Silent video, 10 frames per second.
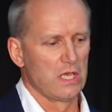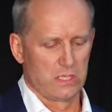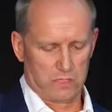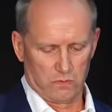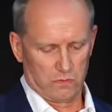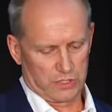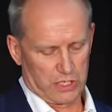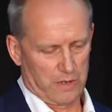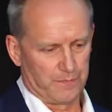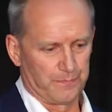So,
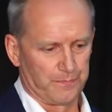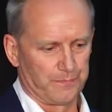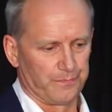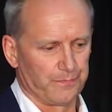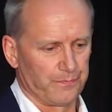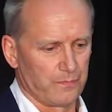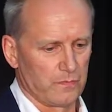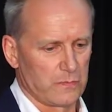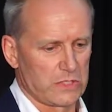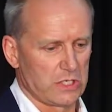
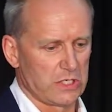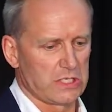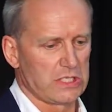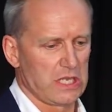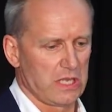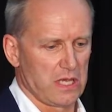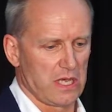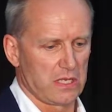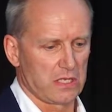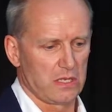So just to take
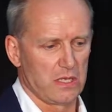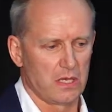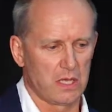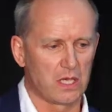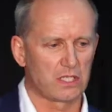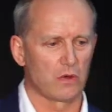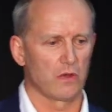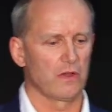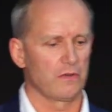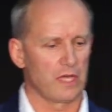that, so
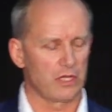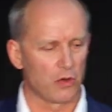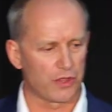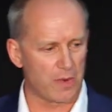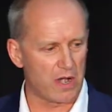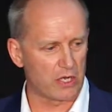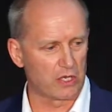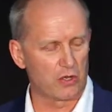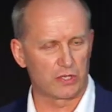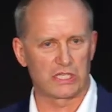on a North
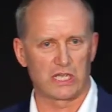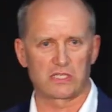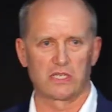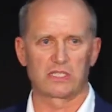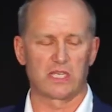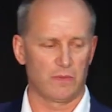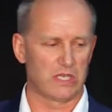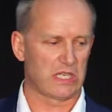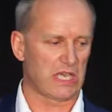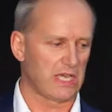American context, and as Kim
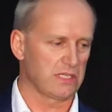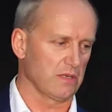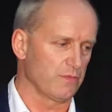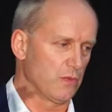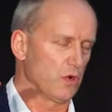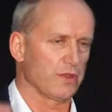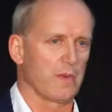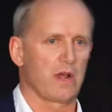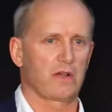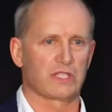indicated, North
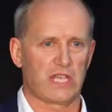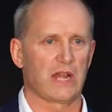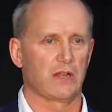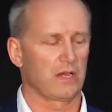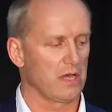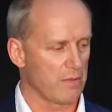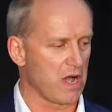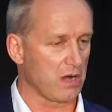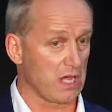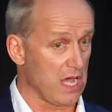America is Canada,
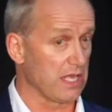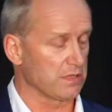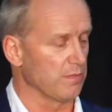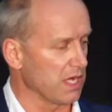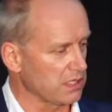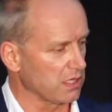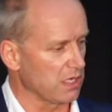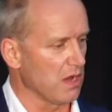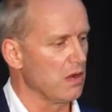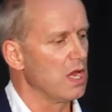America, and
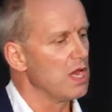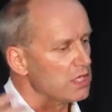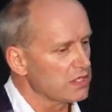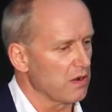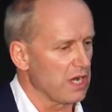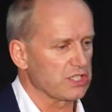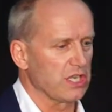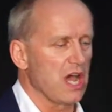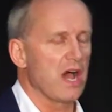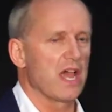Mexico. So
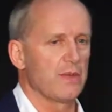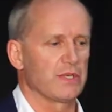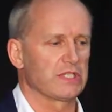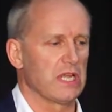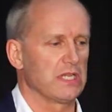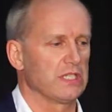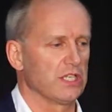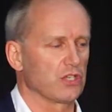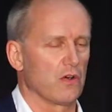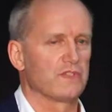actually a higher
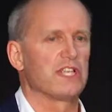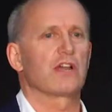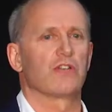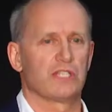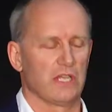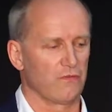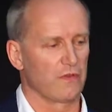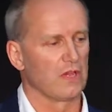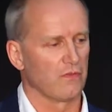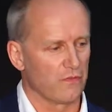percentage of
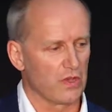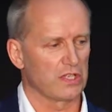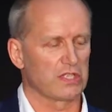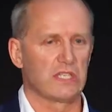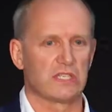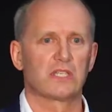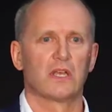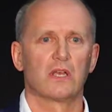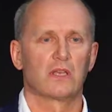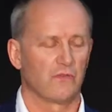decorative versus
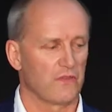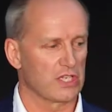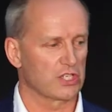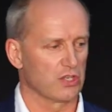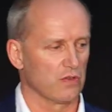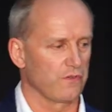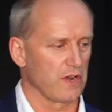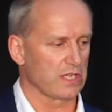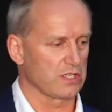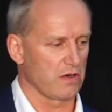conventional
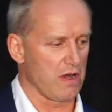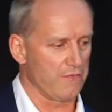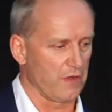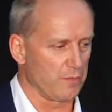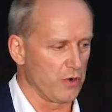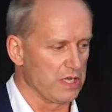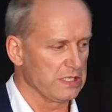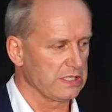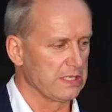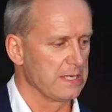flexographic print.